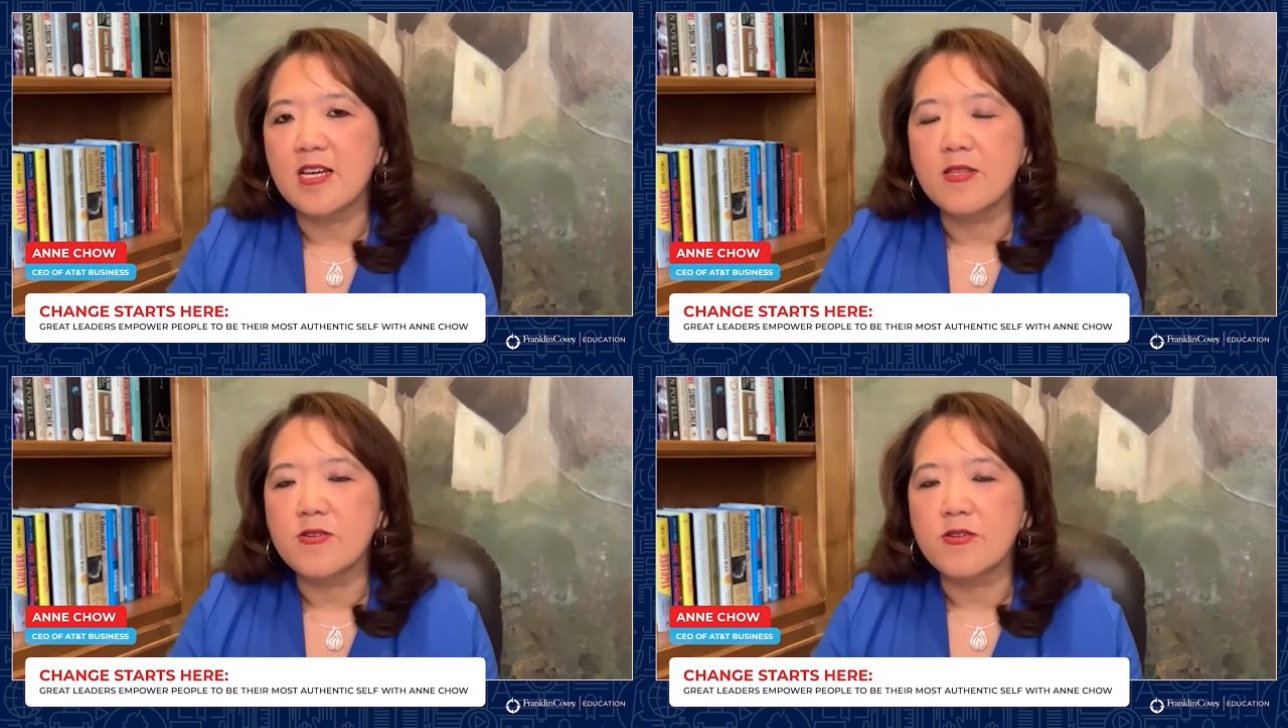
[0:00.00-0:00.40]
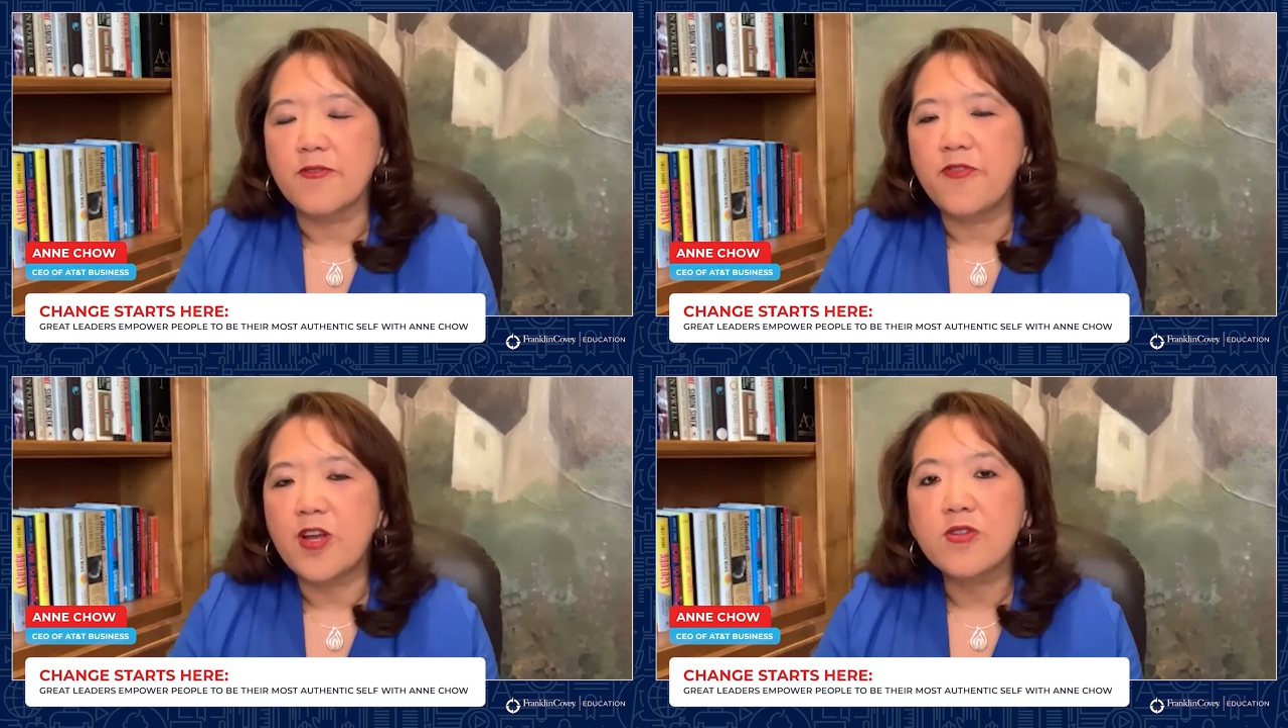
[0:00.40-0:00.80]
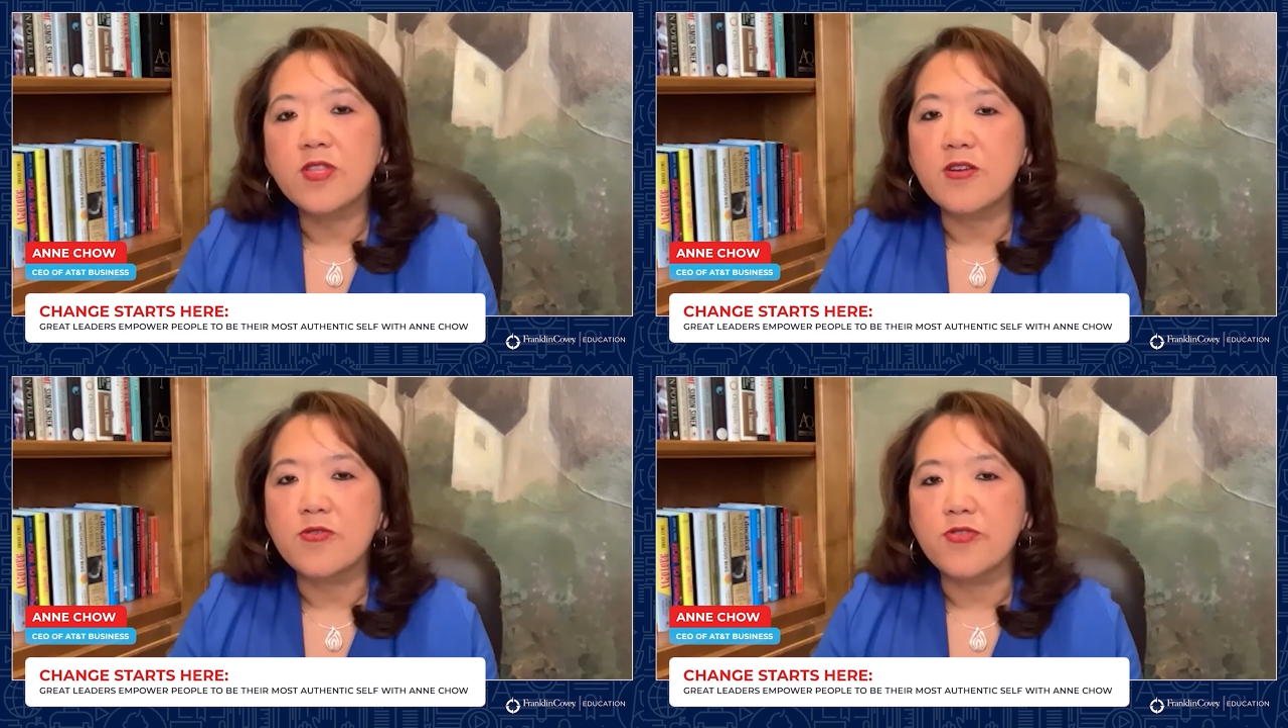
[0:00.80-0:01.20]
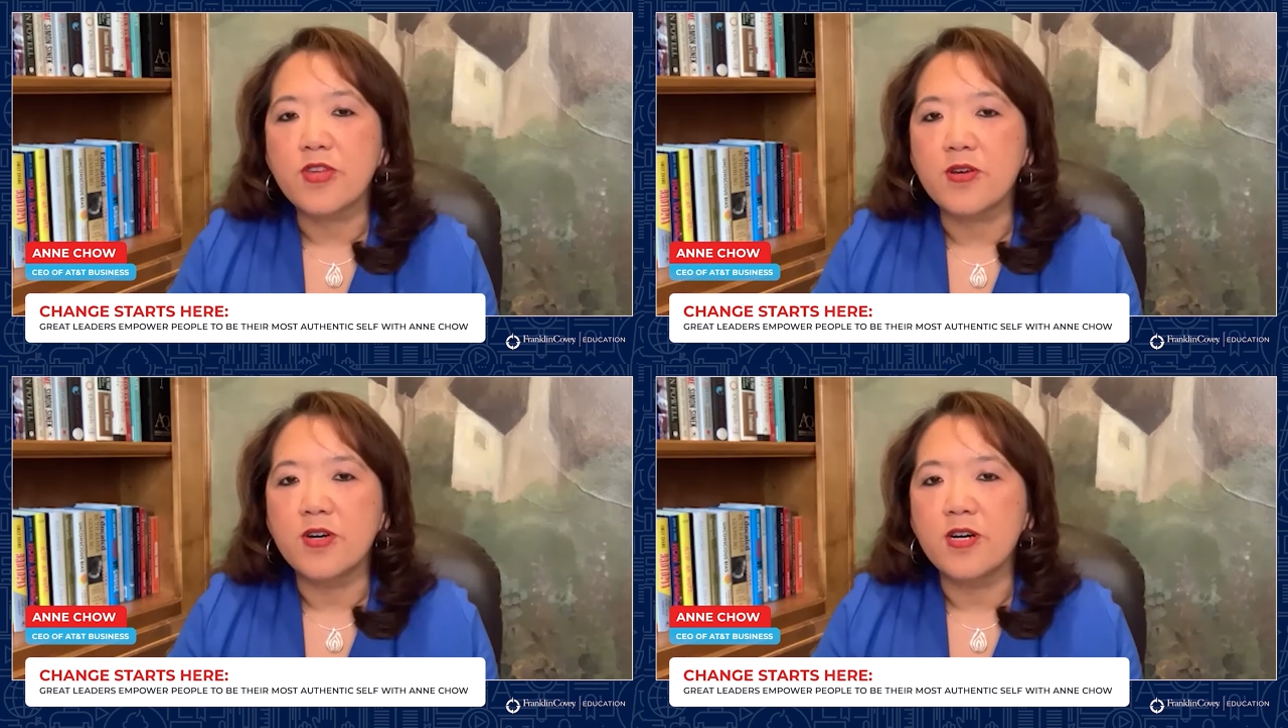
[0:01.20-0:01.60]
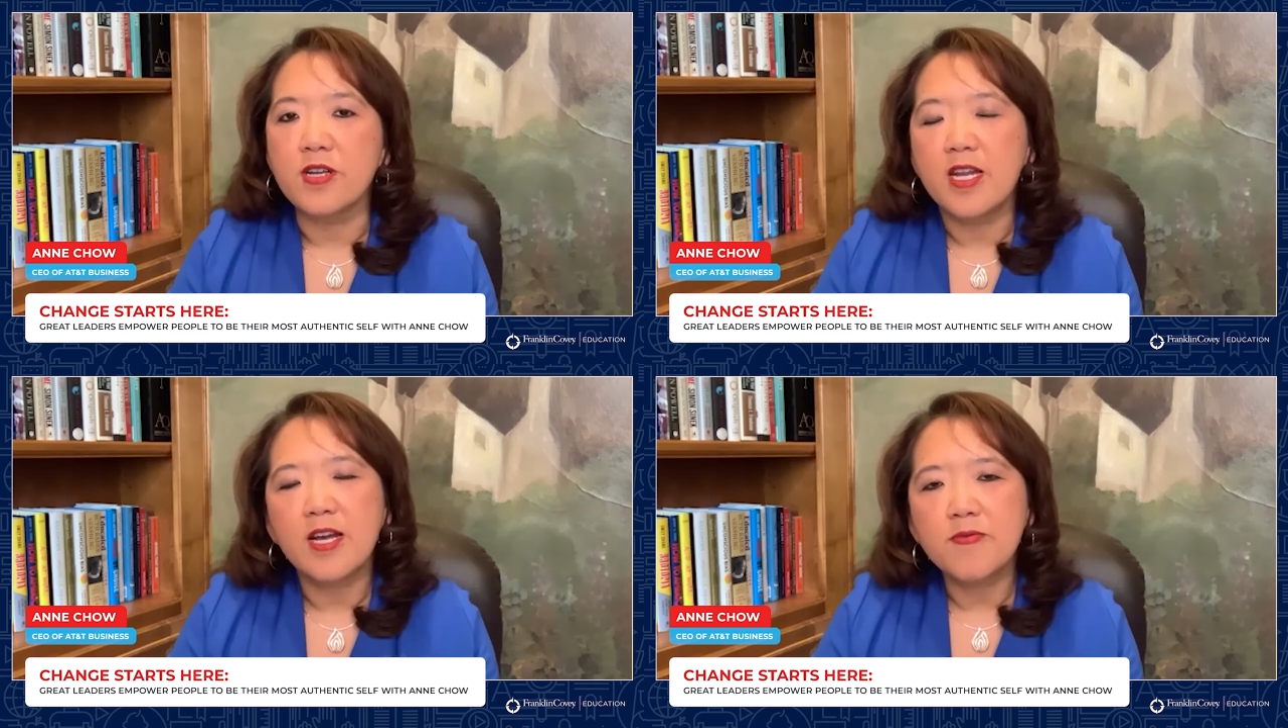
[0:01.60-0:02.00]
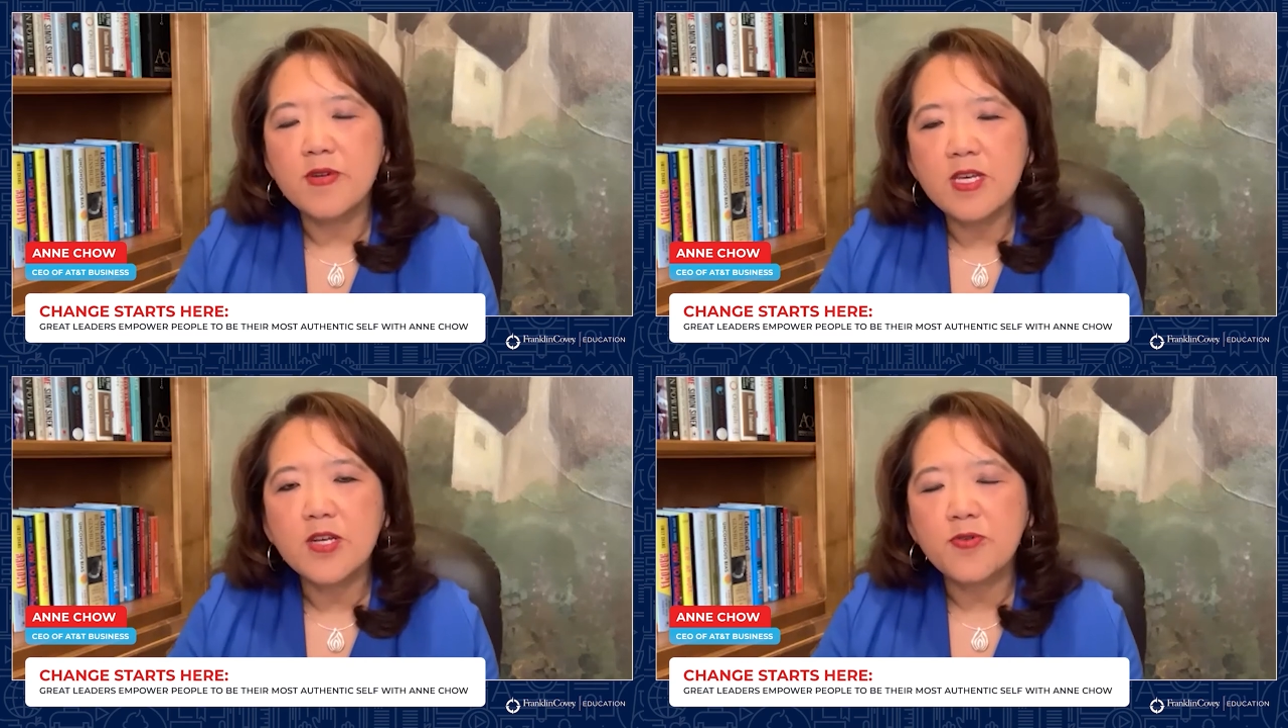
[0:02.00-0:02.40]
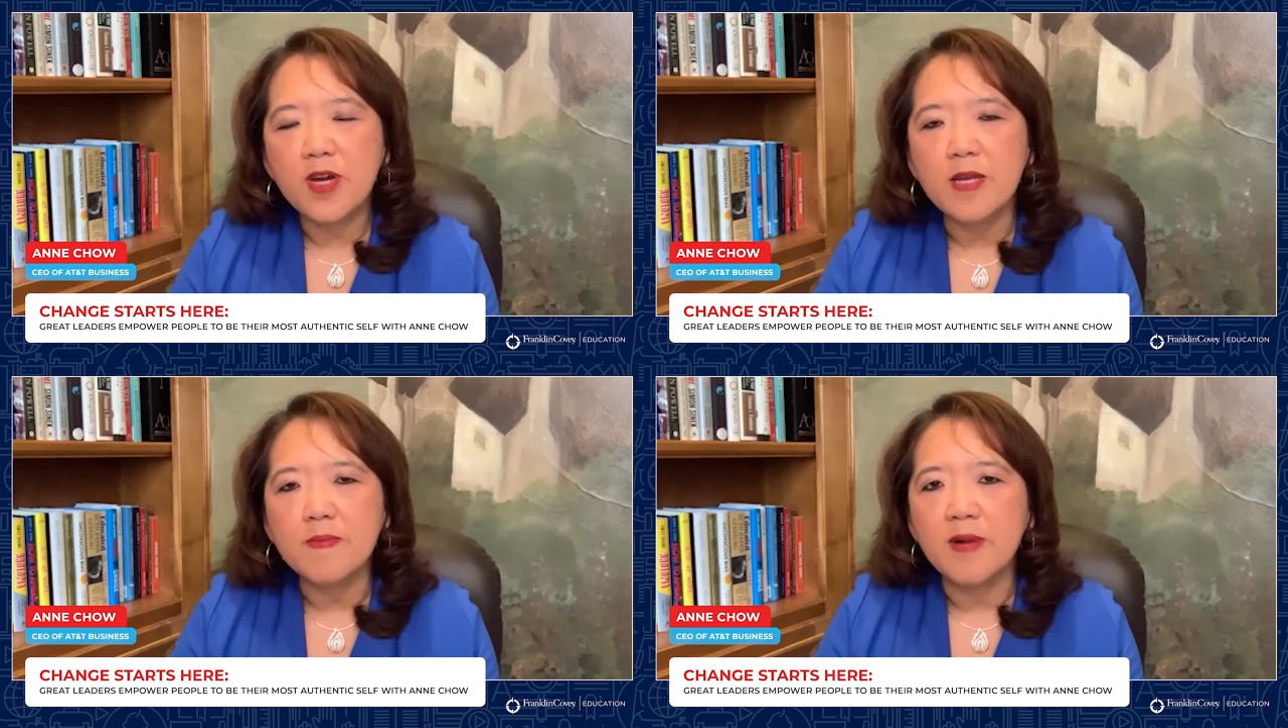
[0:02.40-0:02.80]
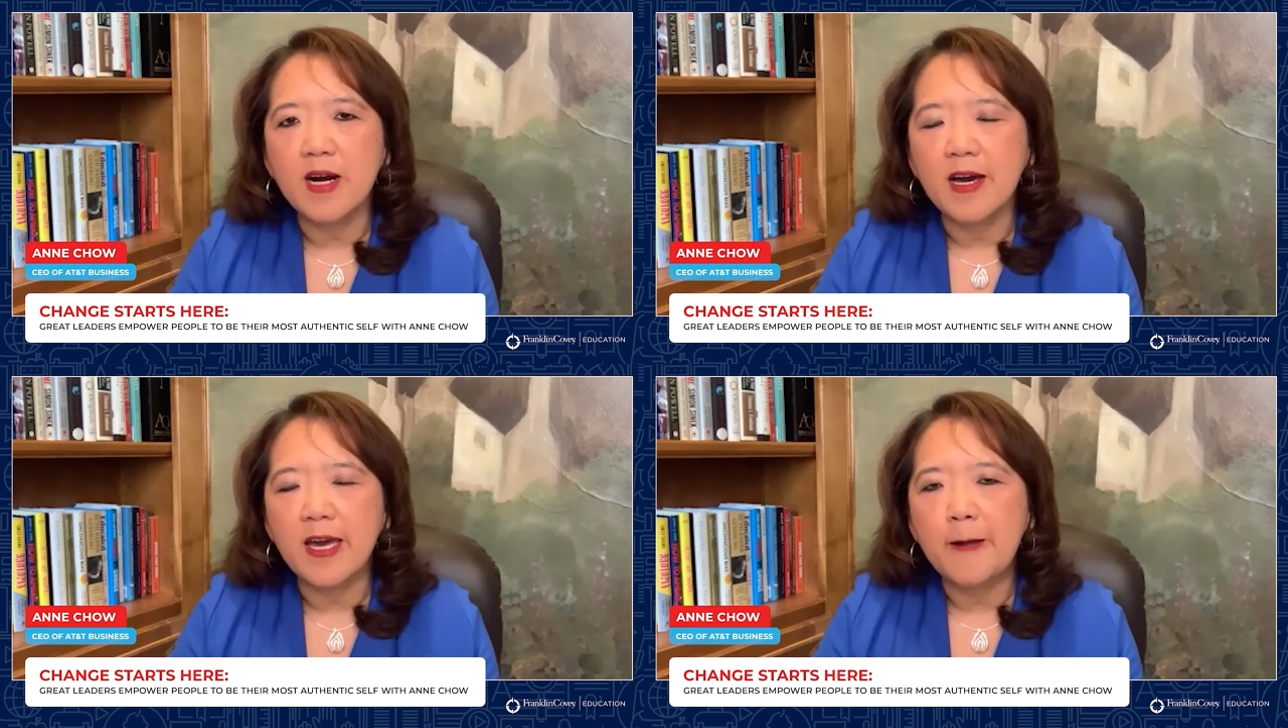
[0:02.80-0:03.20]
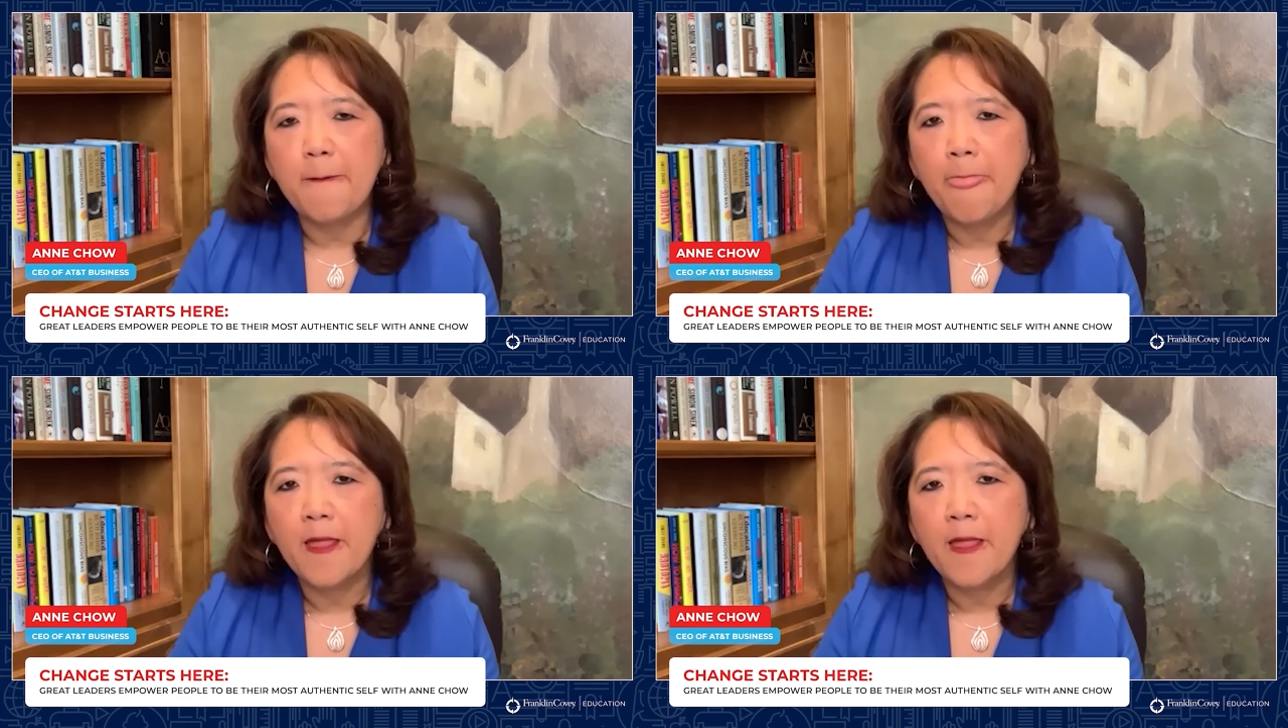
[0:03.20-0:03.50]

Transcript: learned fairly early on, and I really credit my